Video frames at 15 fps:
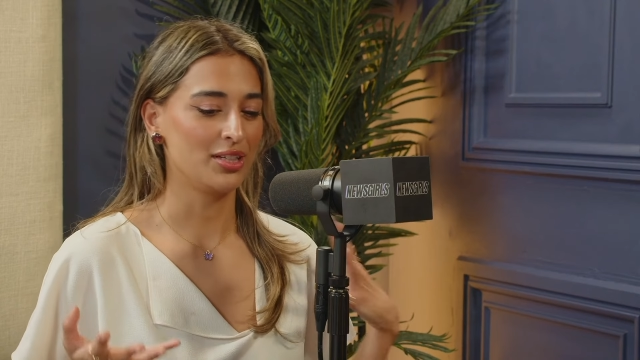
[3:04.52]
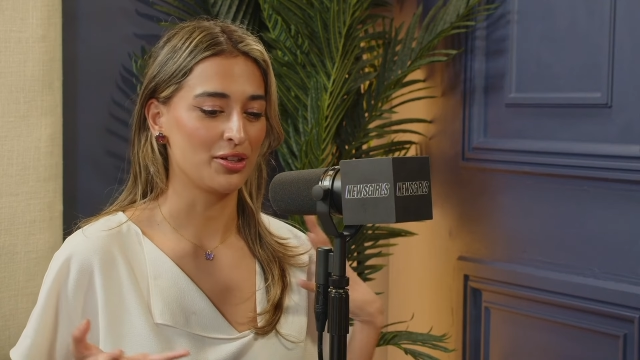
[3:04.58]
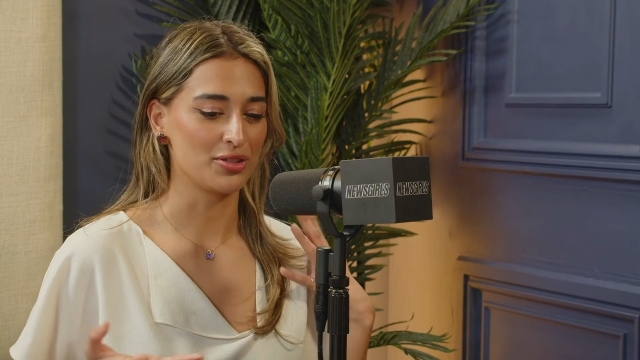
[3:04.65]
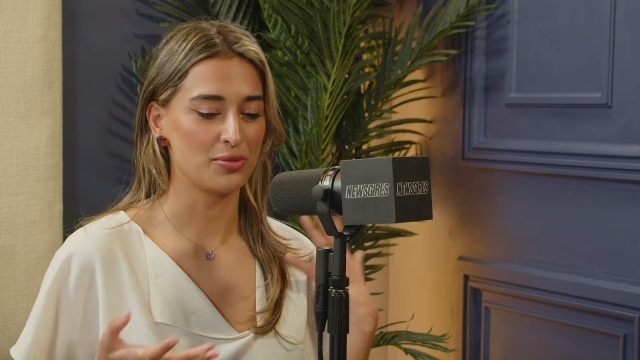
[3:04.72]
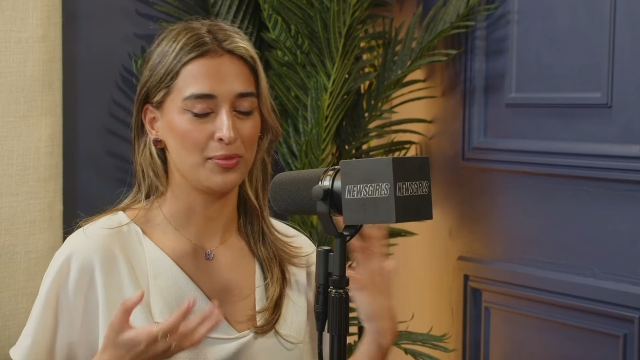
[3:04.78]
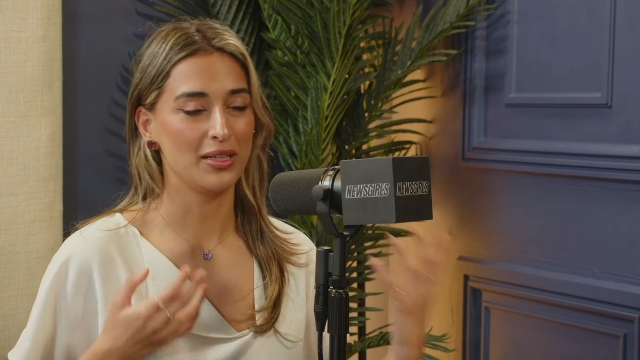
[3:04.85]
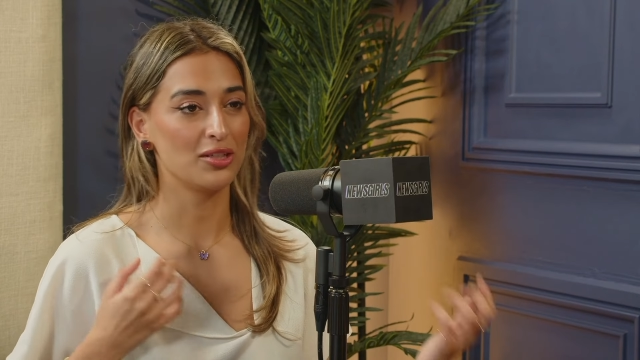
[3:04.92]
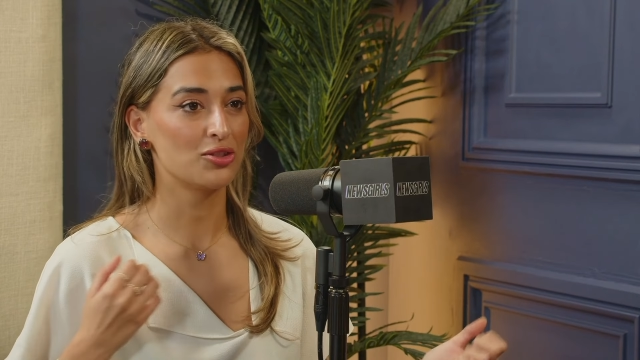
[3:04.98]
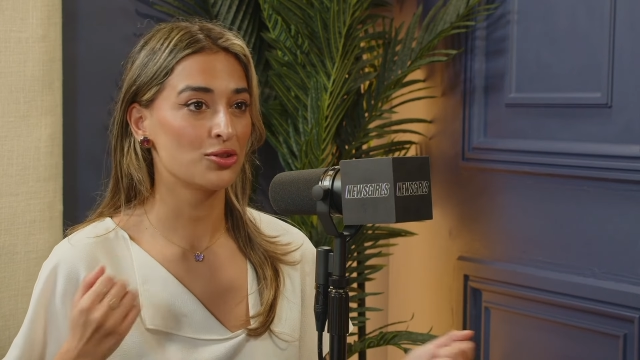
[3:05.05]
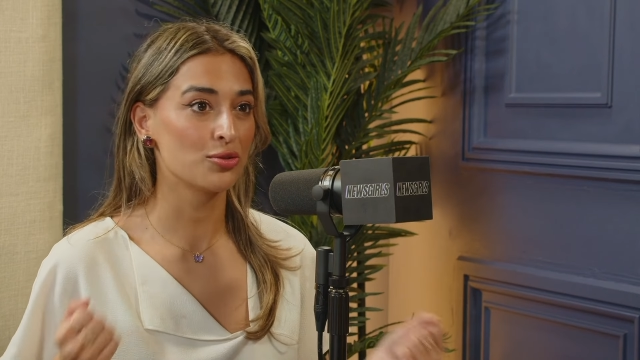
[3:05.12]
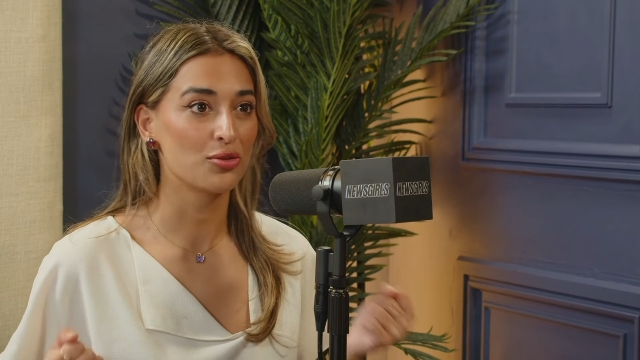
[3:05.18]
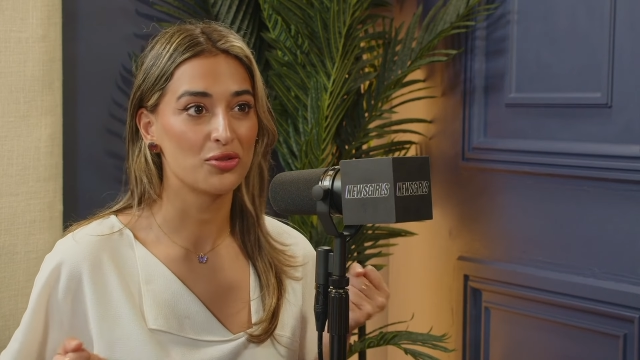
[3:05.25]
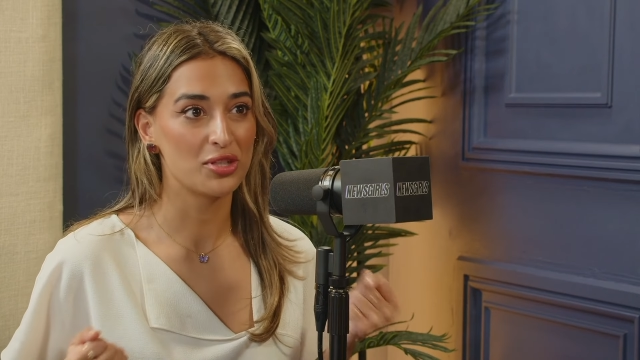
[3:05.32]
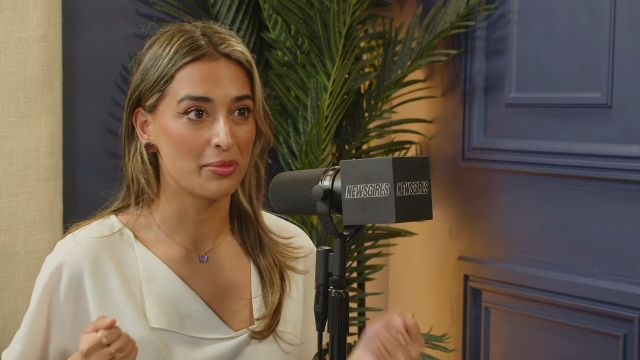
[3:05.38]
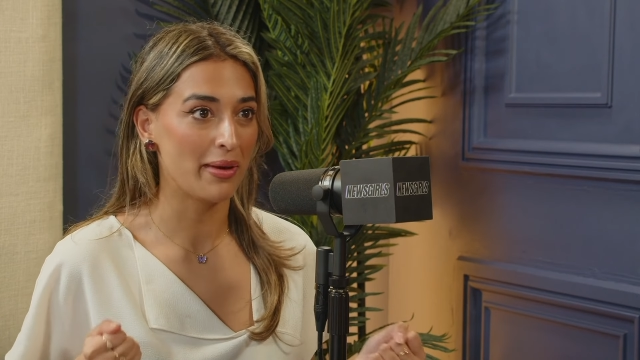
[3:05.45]
speak
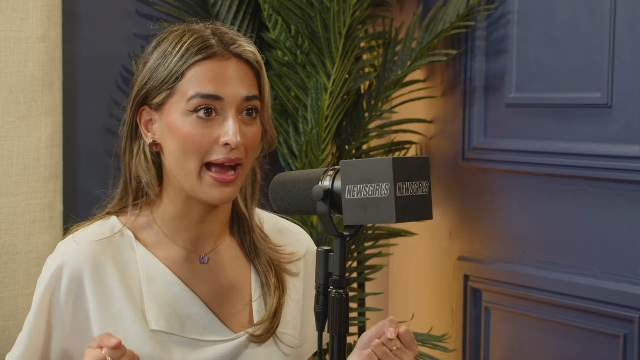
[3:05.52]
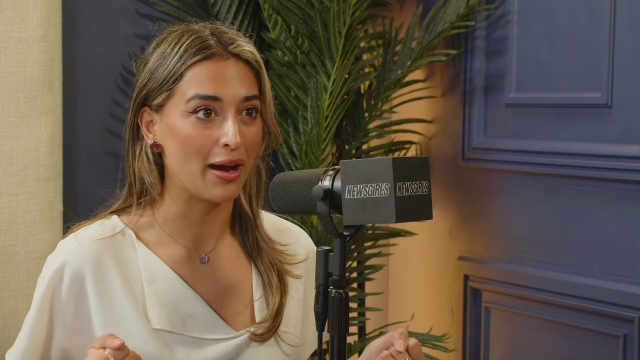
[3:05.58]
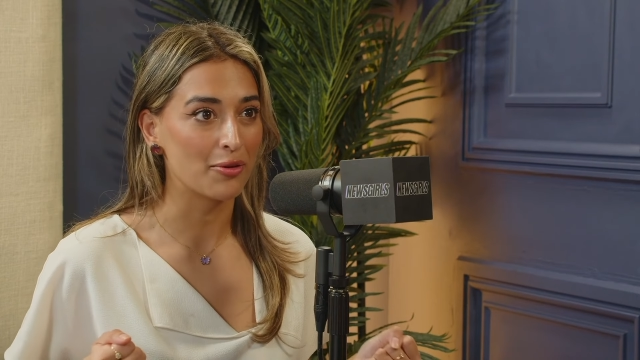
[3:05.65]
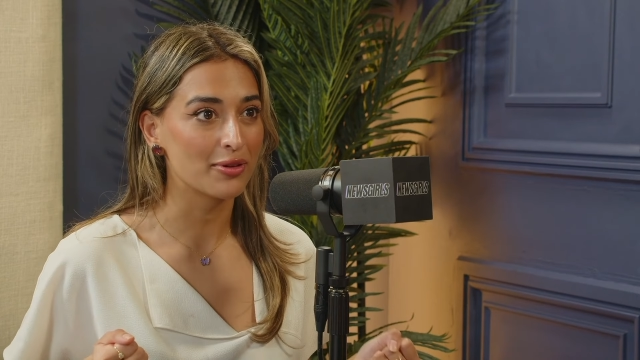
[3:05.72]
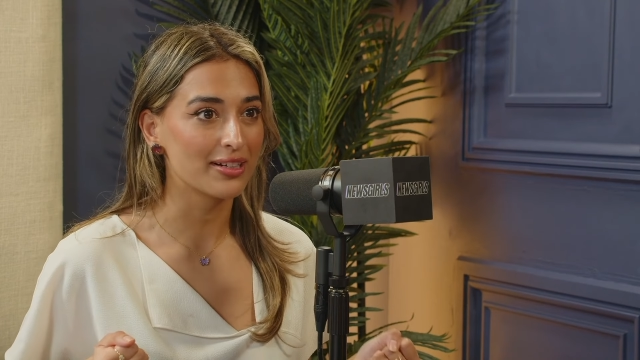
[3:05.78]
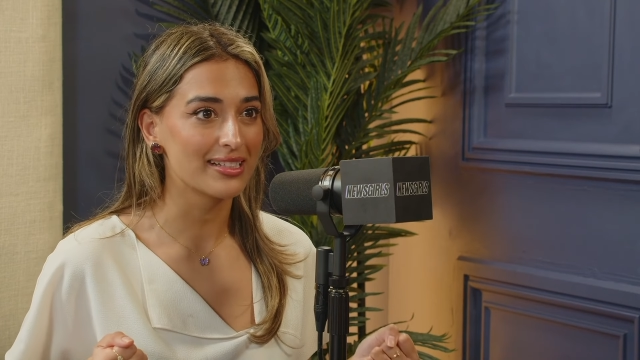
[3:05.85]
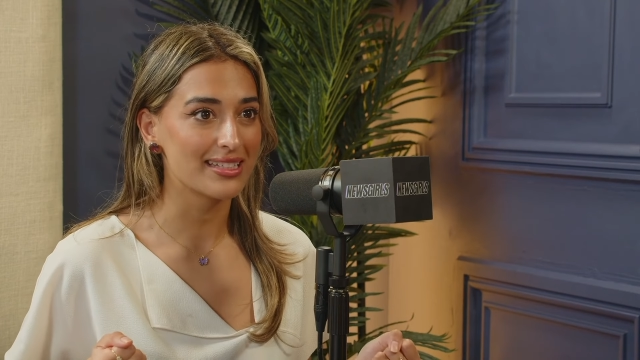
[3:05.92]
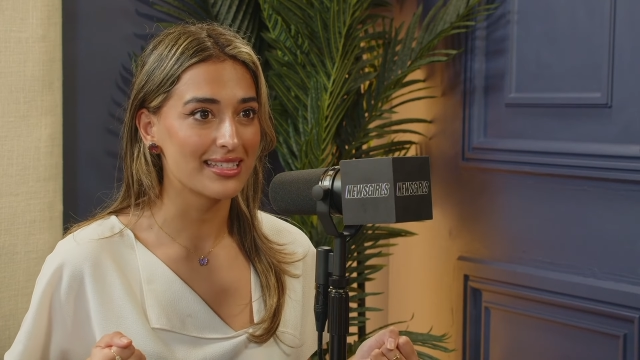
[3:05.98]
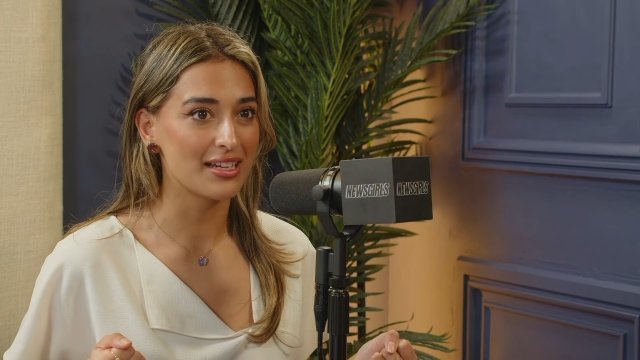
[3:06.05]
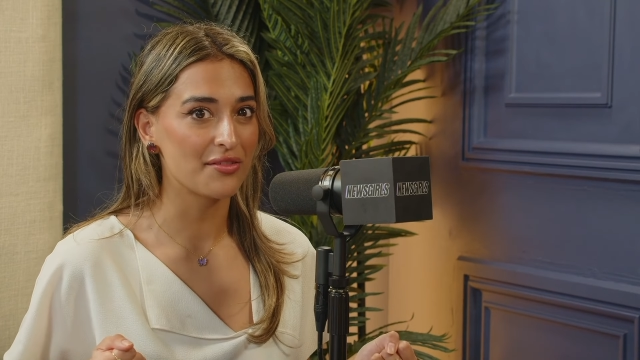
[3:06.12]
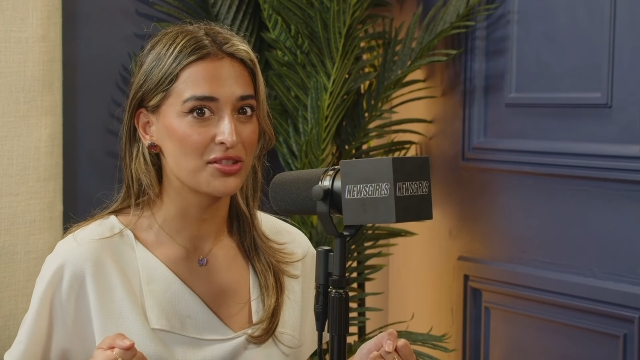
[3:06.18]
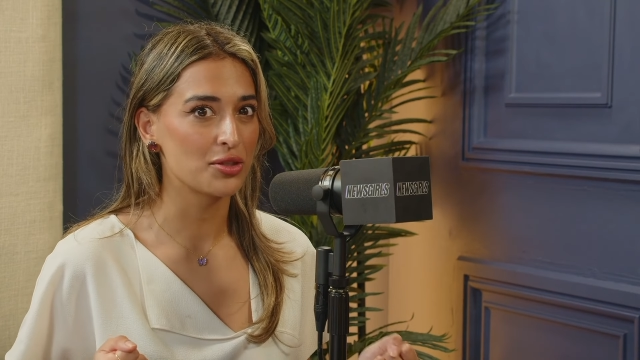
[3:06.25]
truth to power and stuff.